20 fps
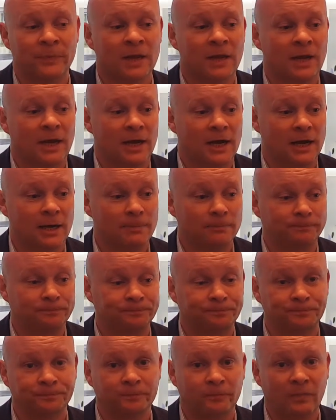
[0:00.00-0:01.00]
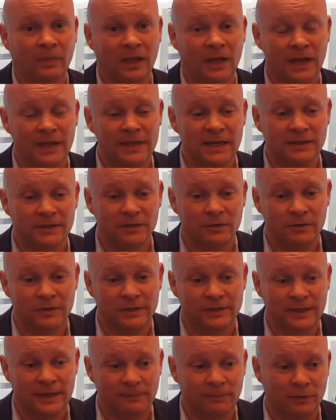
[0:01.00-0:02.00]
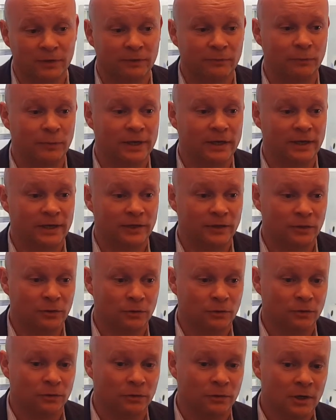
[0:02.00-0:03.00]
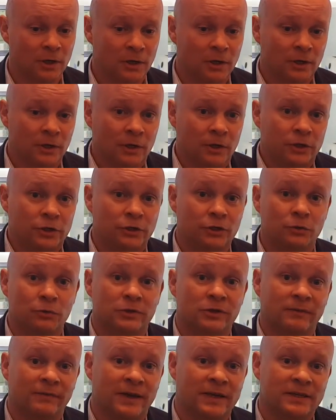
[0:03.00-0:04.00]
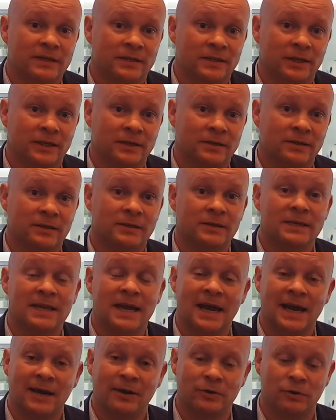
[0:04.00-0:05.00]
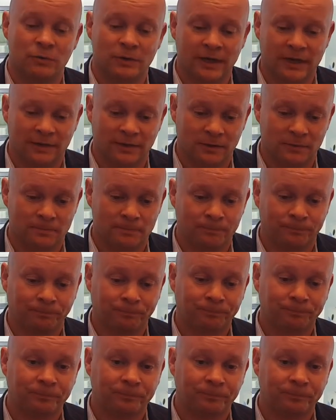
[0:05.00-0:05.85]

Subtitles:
And that's a good example of where your use of isolators and how you get them